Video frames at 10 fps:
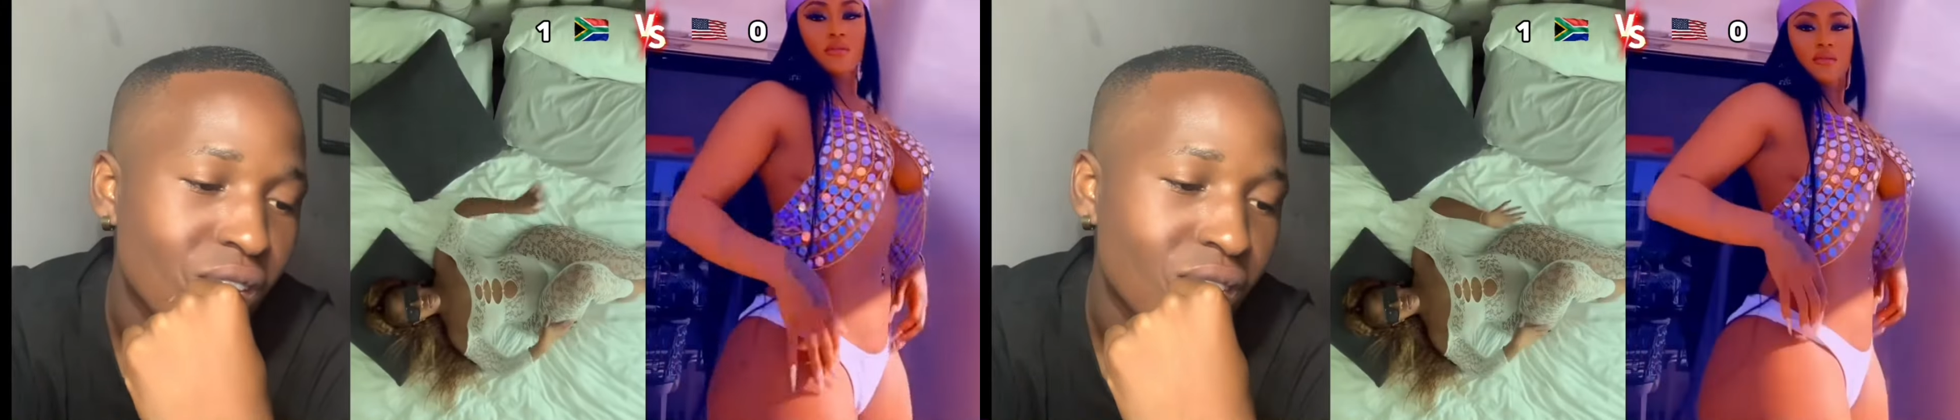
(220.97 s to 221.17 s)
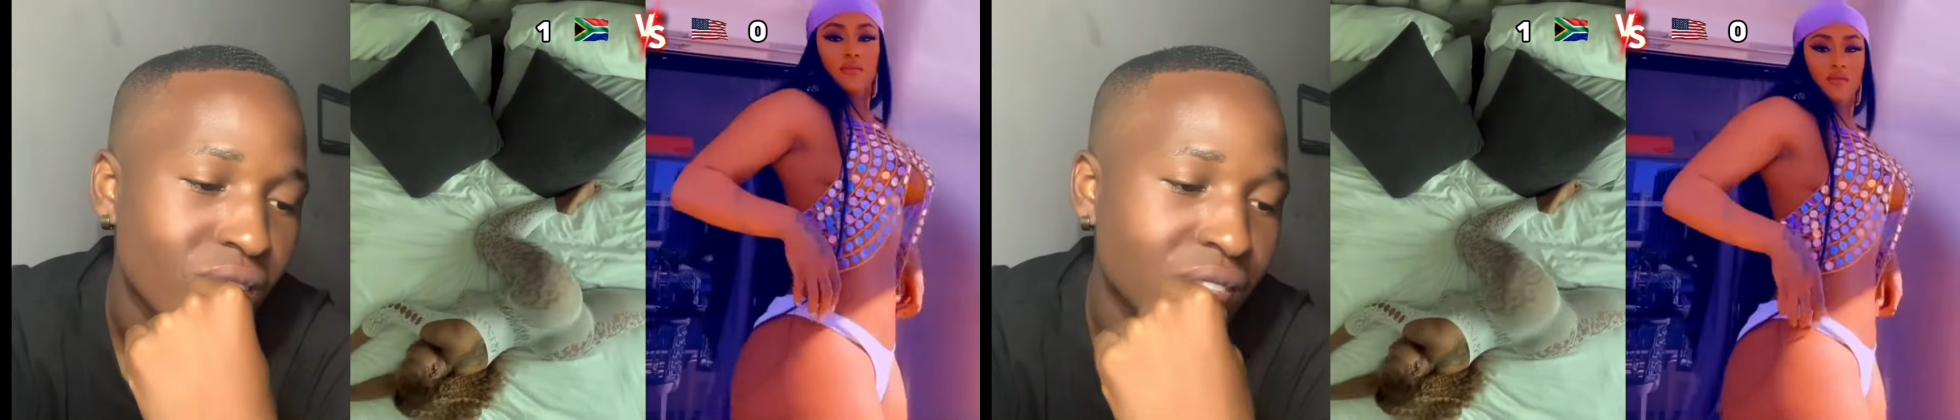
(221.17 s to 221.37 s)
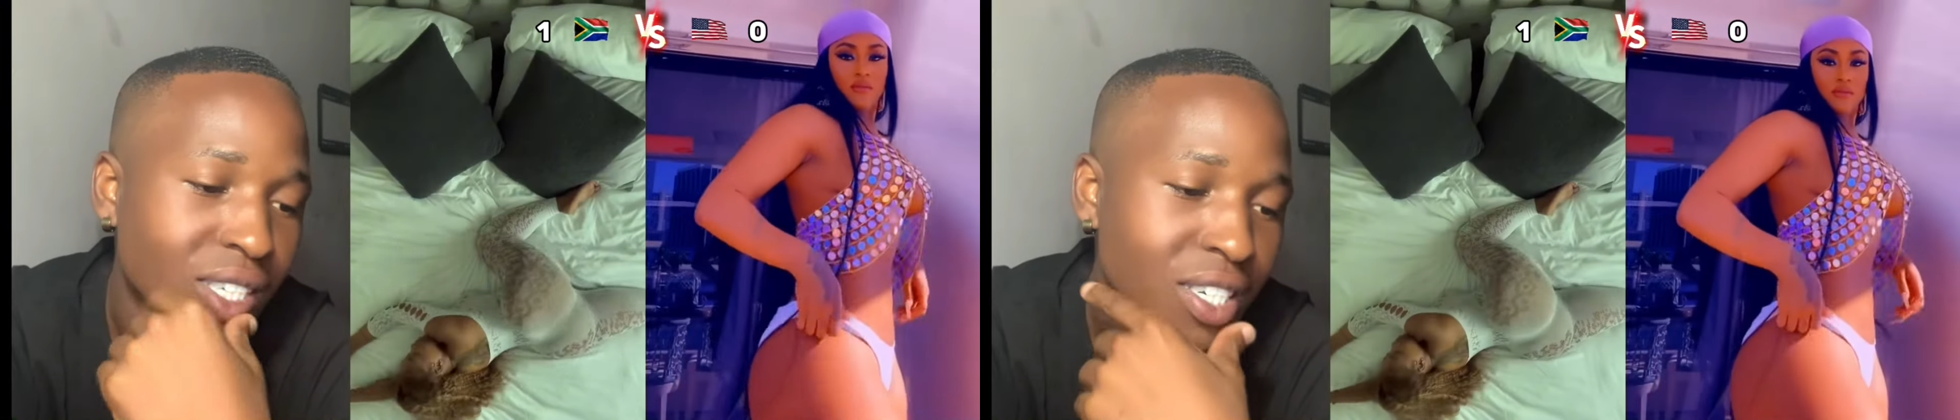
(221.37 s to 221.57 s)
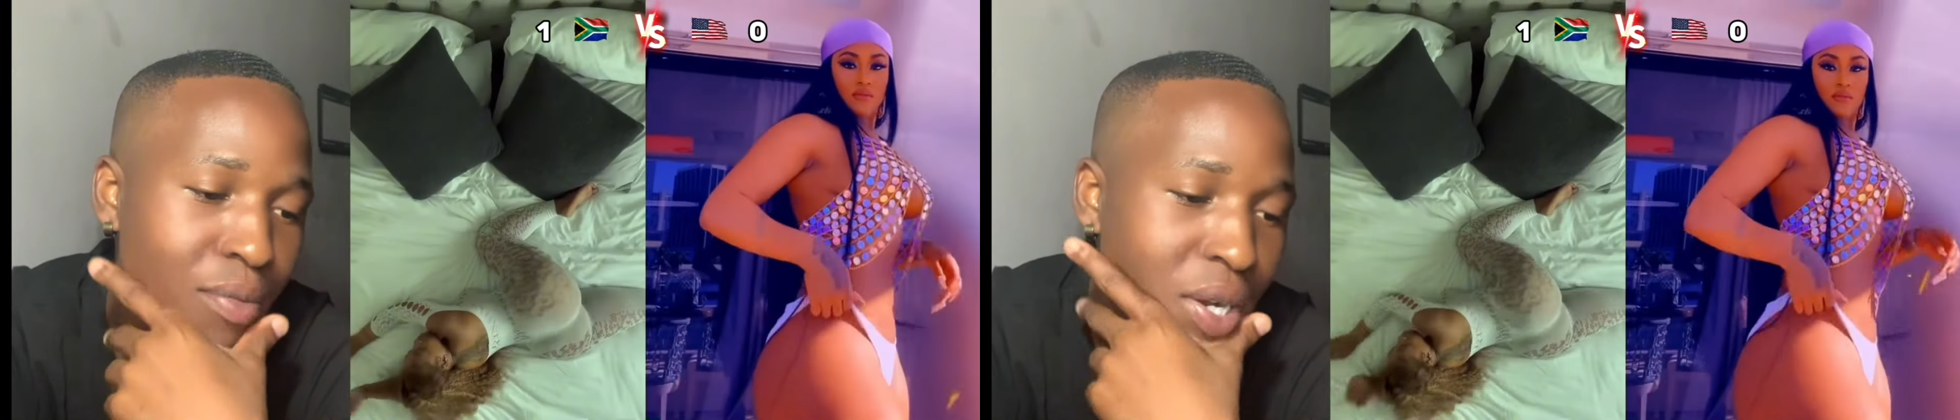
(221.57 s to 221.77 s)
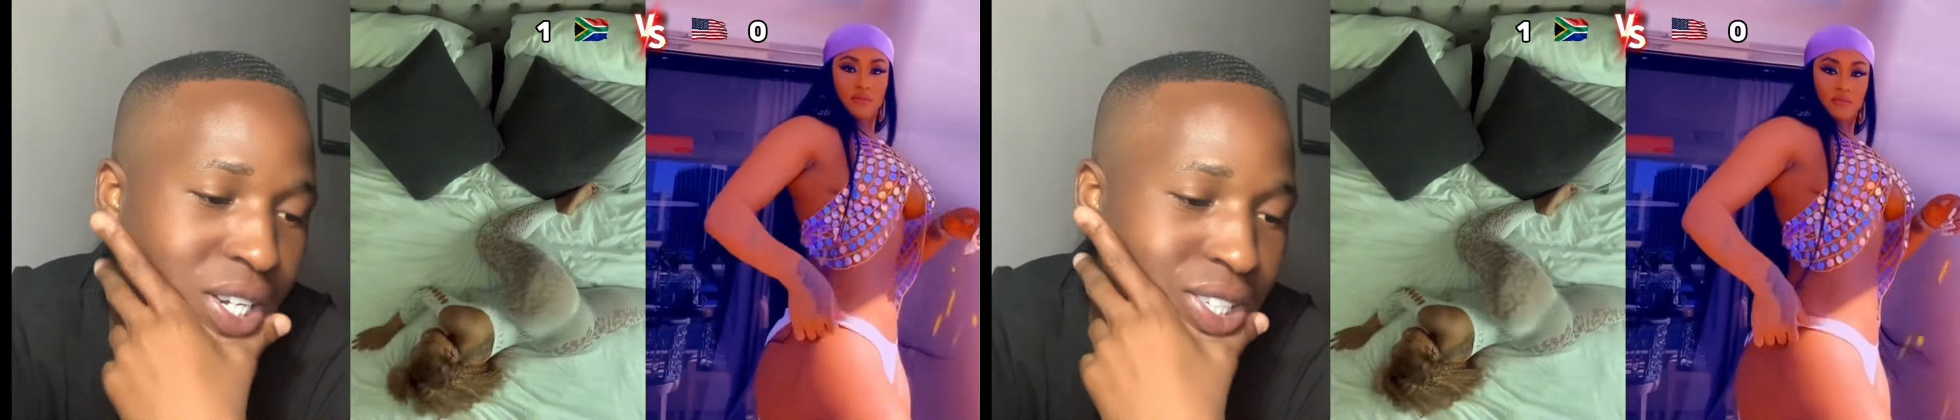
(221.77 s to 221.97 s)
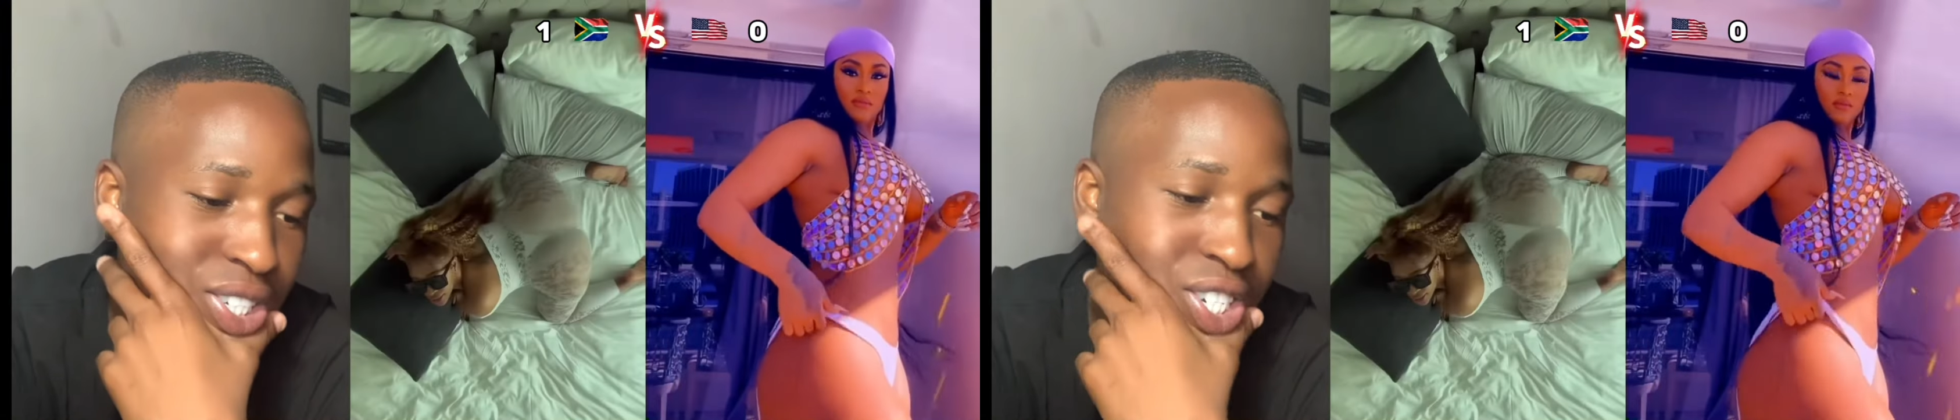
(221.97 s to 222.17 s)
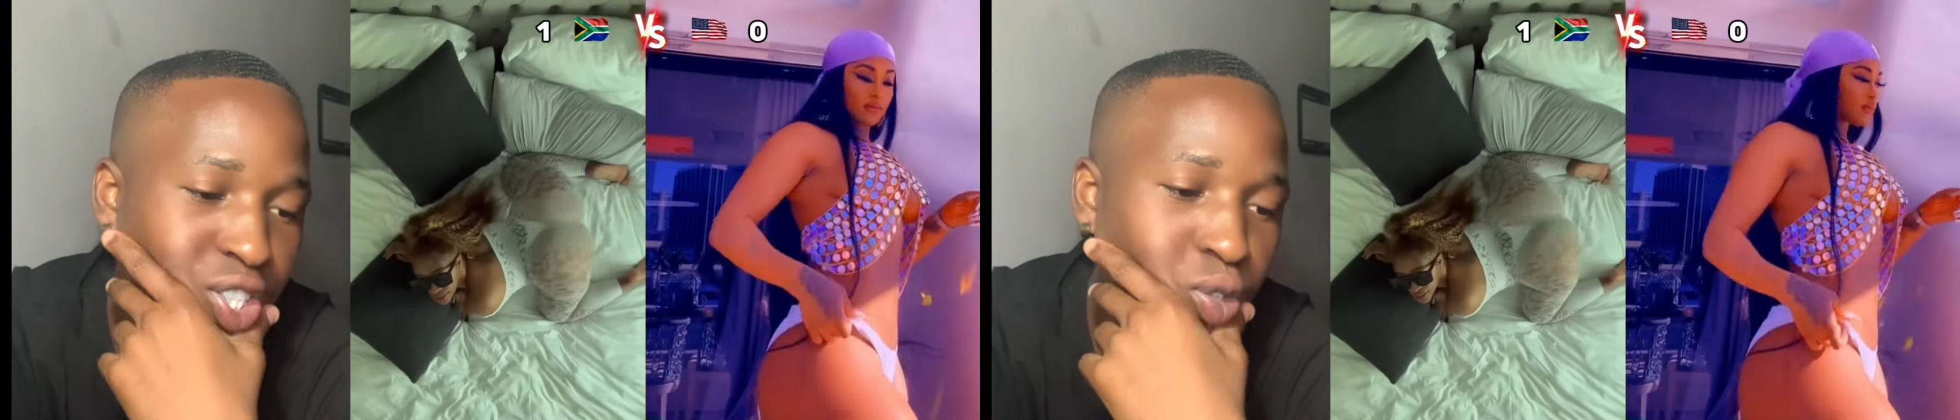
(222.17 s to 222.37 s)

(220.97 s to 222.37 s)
Cindy Makhathini's